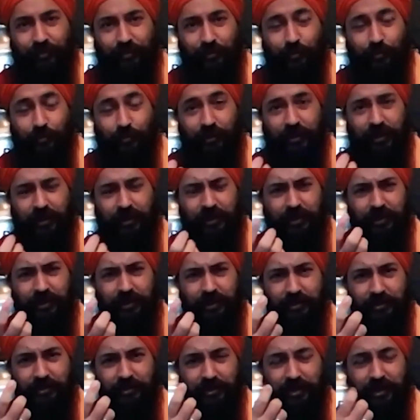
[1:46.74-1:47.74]

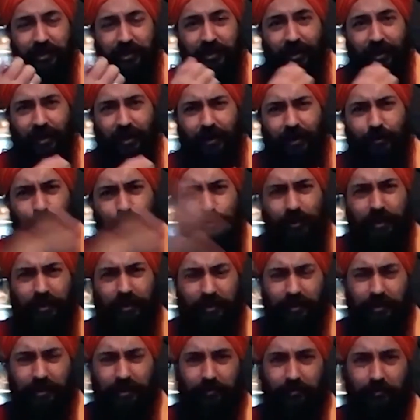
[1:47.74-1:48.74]
Kundalini is the Kala
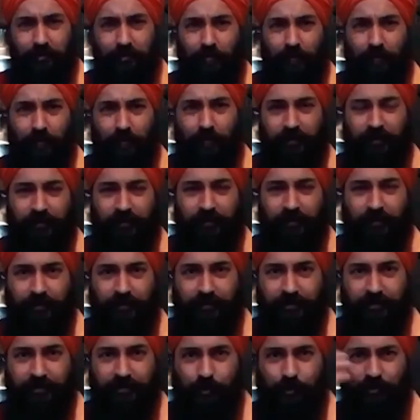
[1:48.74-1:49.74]
Kundalini,
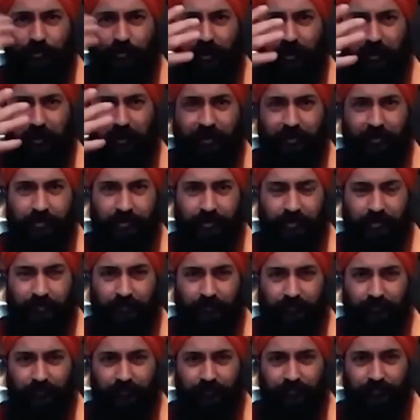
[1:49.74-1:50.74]
is the moving
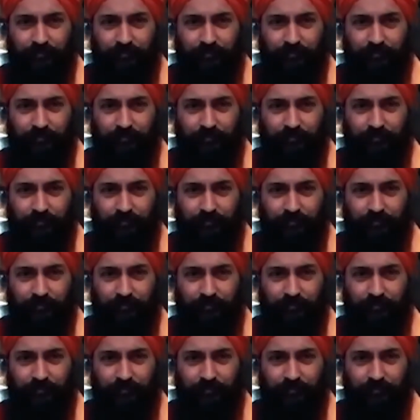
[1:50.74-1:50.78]
energy.